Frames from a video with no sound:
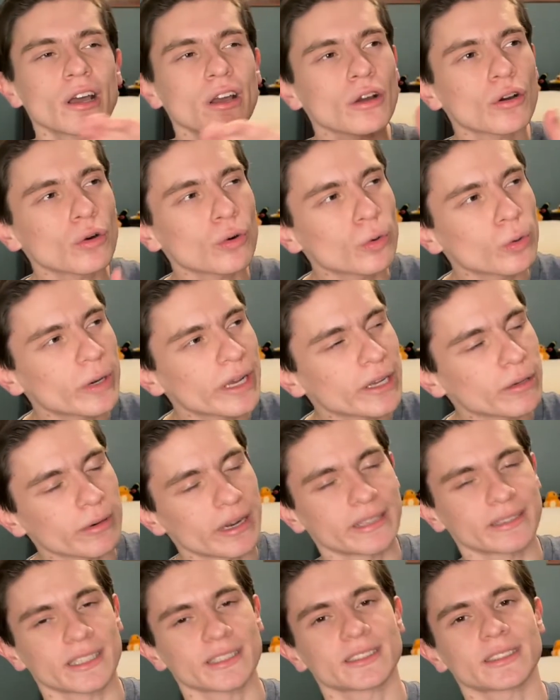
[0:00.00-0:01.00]
quick
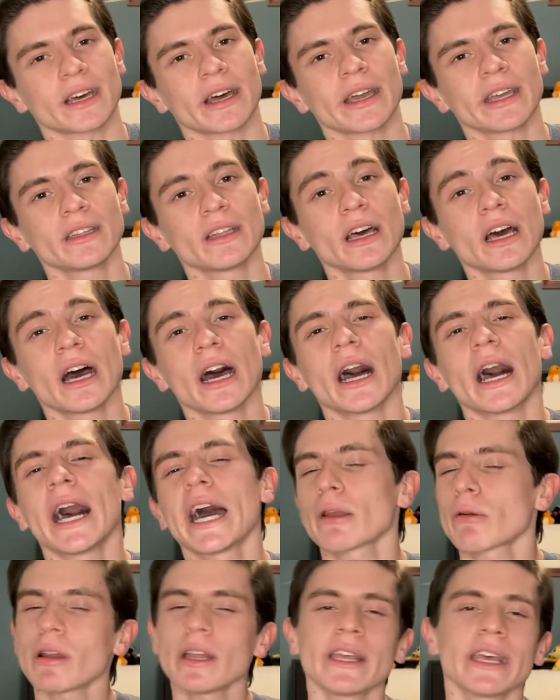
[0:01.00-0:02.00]
rant aside, I
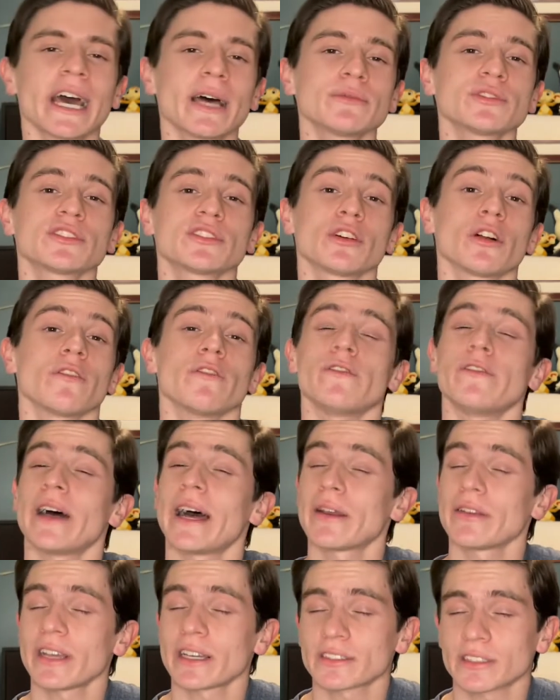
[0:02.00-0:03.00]
really am still
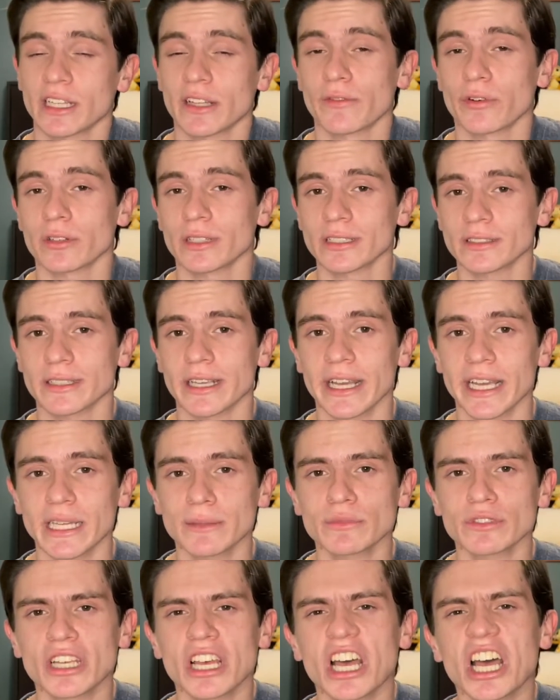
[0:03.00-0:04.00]
very excited for these
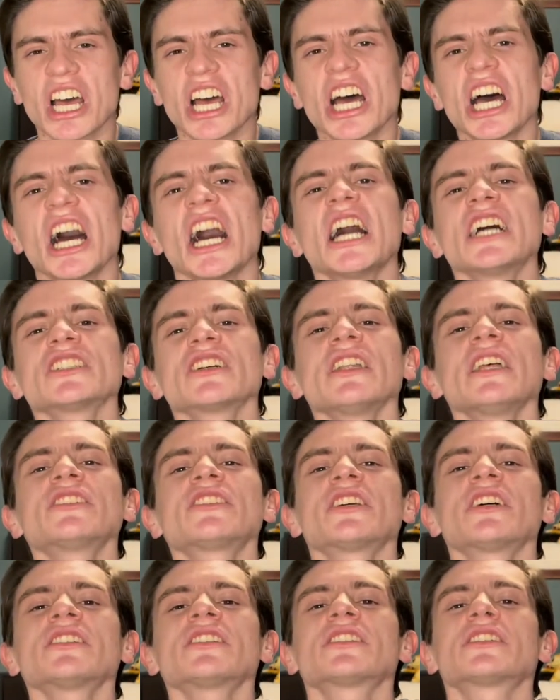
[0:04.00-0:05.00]
games. So let's
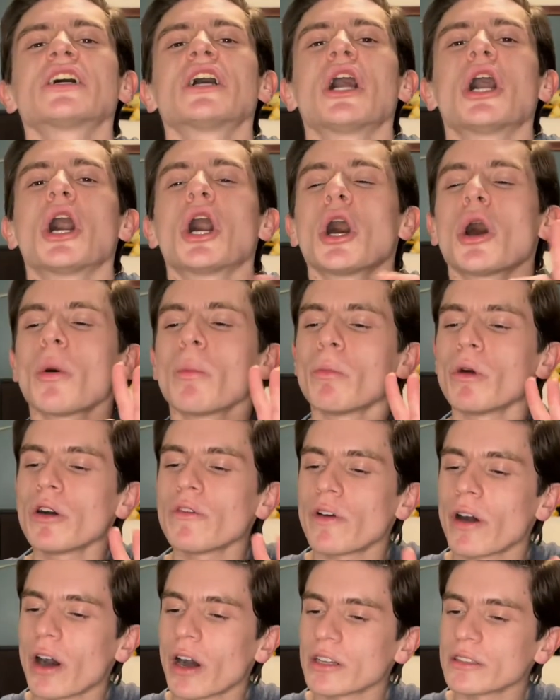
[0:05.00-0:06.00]
just
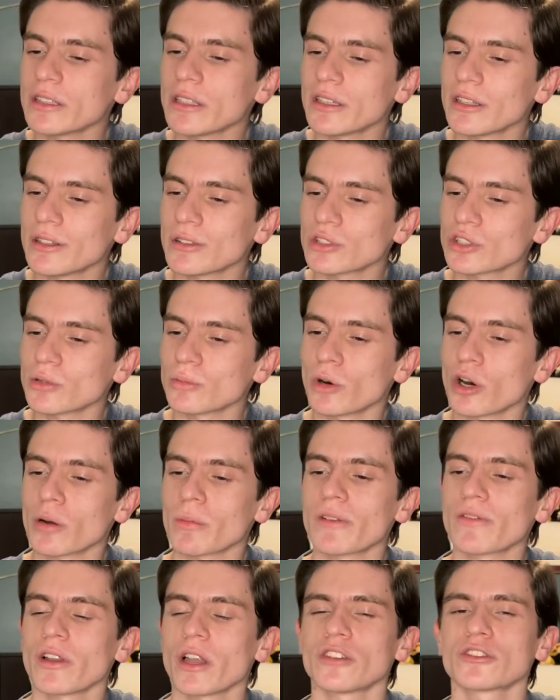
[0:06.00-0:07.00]
move on to more
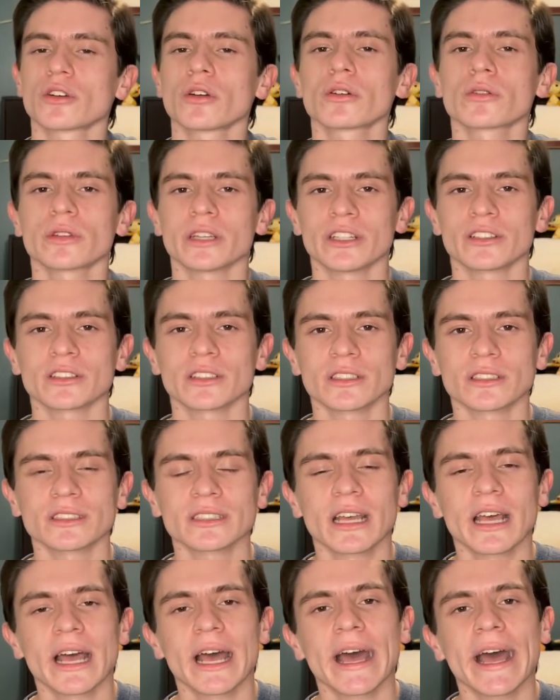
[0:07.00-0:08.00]
mythological creatures
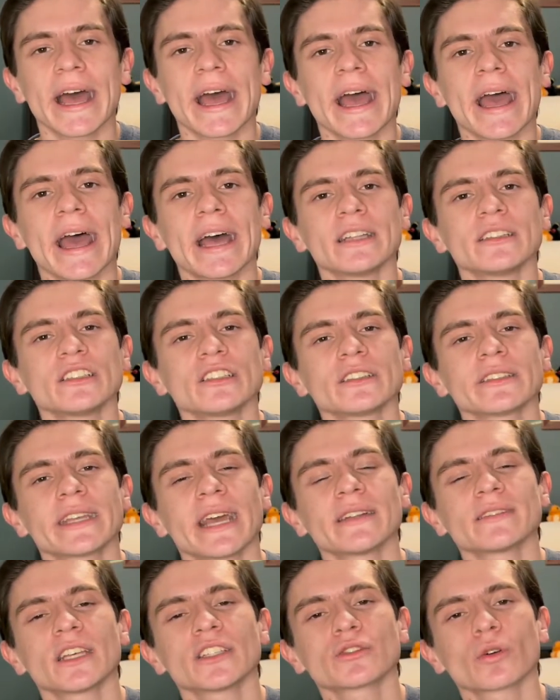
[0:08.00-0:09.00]
and
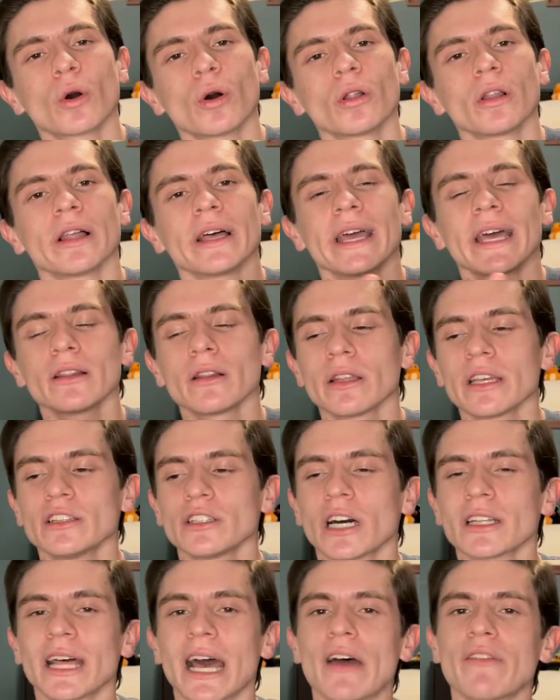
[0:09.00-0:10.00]
get this whole Italy
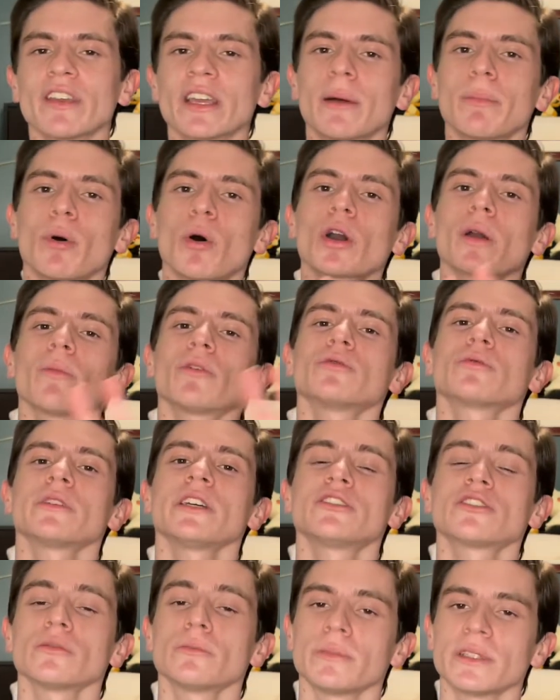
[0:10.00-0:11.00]
not having a Pokemon
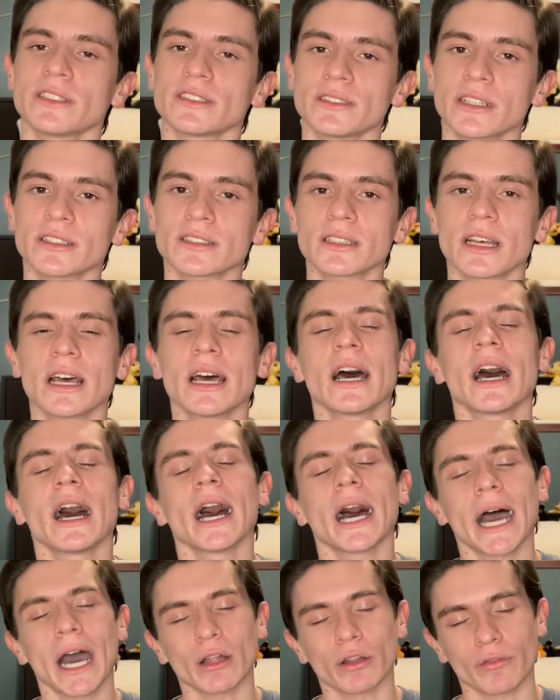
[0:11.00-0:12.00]
region business
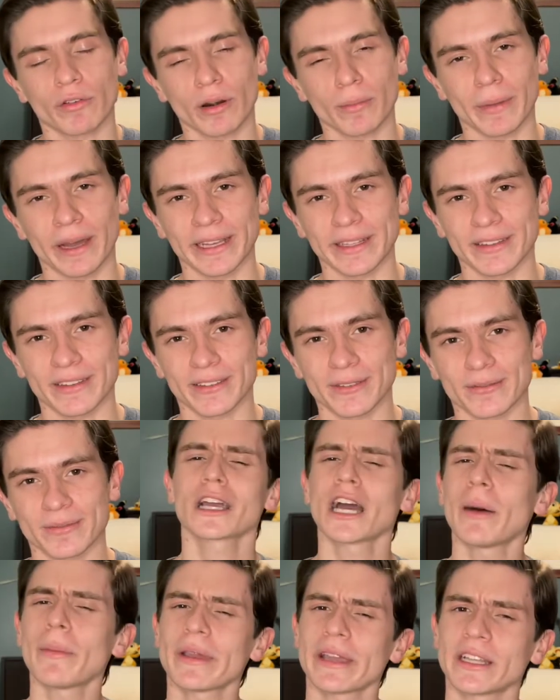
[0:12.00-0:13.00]
out of our minds.
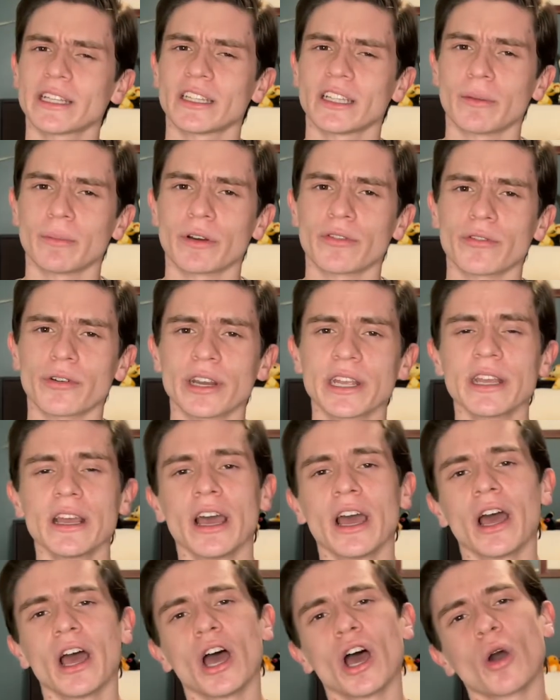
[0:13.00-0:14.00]
Coming in at number 3,
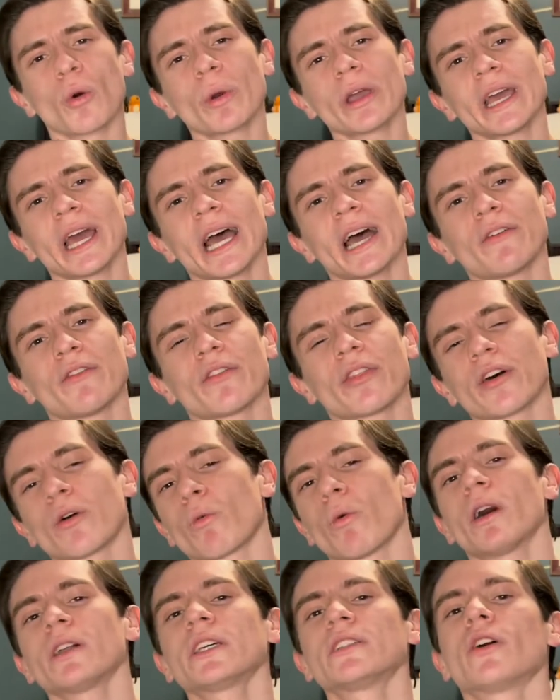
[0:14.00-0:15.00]
we have the one and